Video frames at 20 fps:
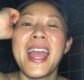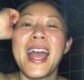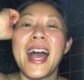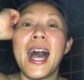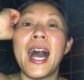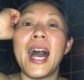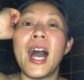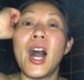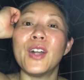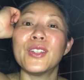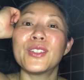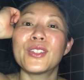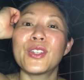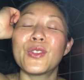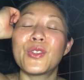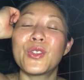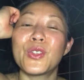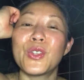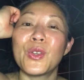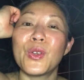Uh,
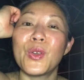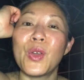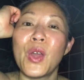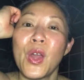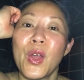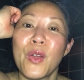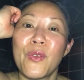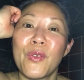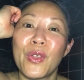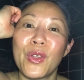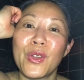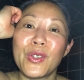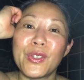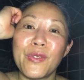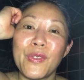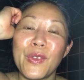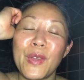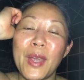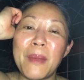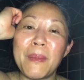also, too, for those
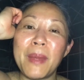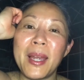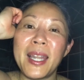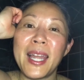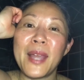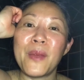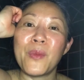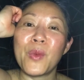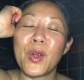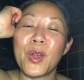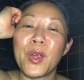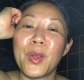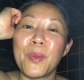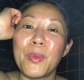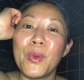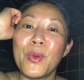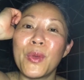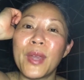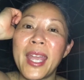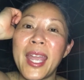of you in my Light Warrior
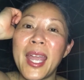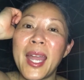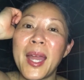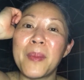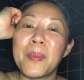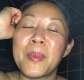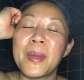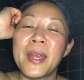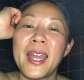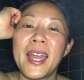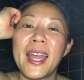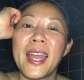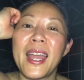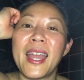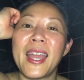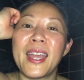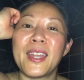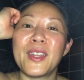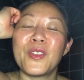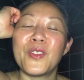Boot Camp
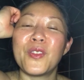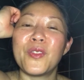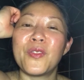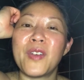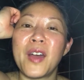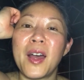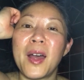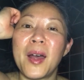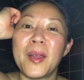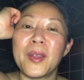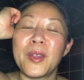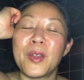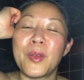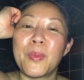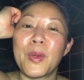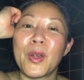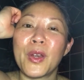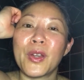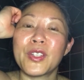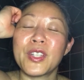and who've uh, you know
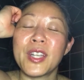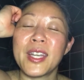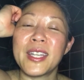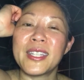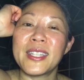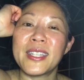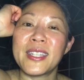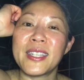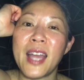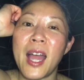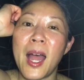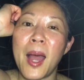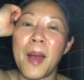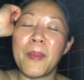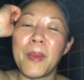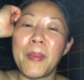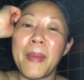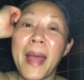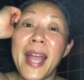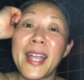purchased
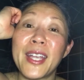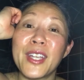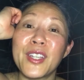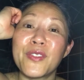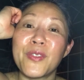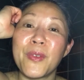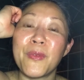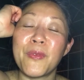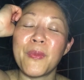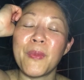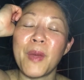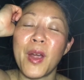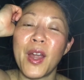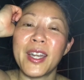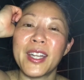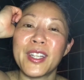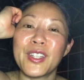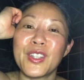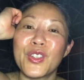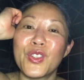um, a package from From
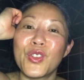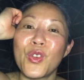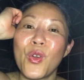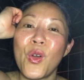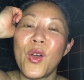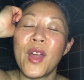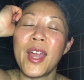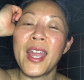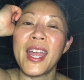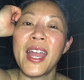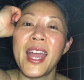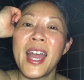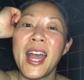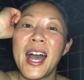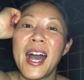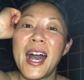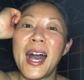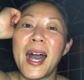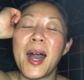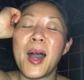Heartache to Joy,
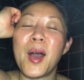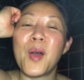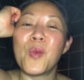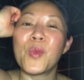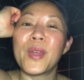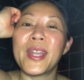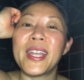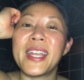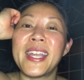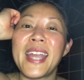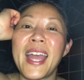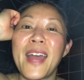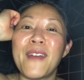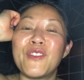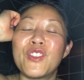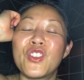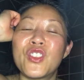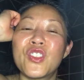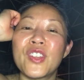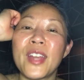uh, we
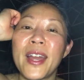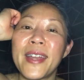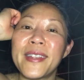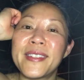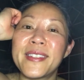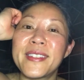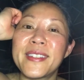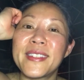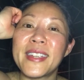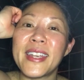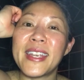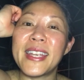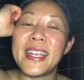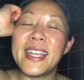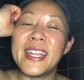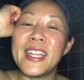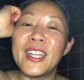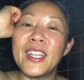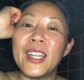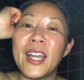have just
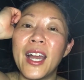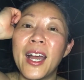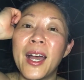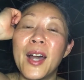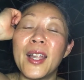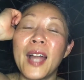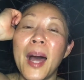in uh,